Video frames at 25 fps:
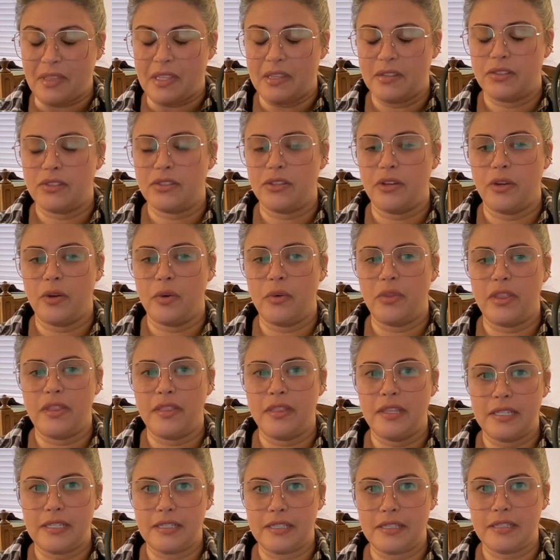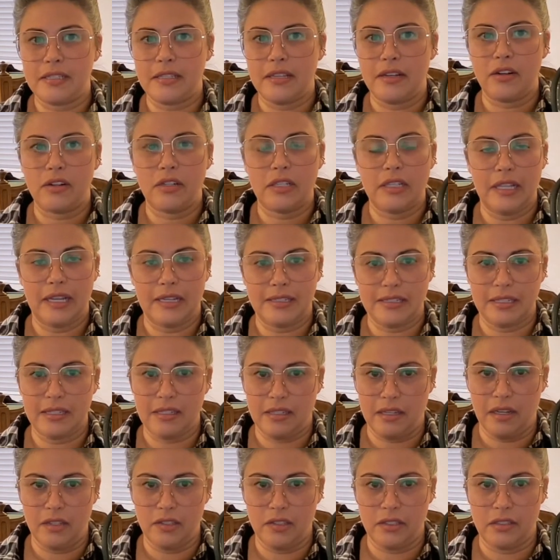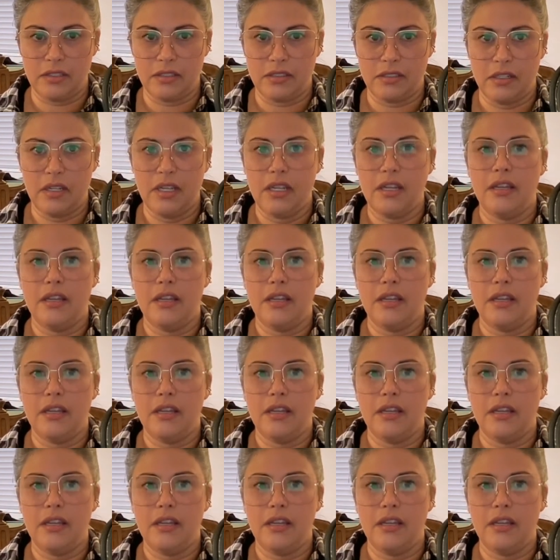So this is their classic color.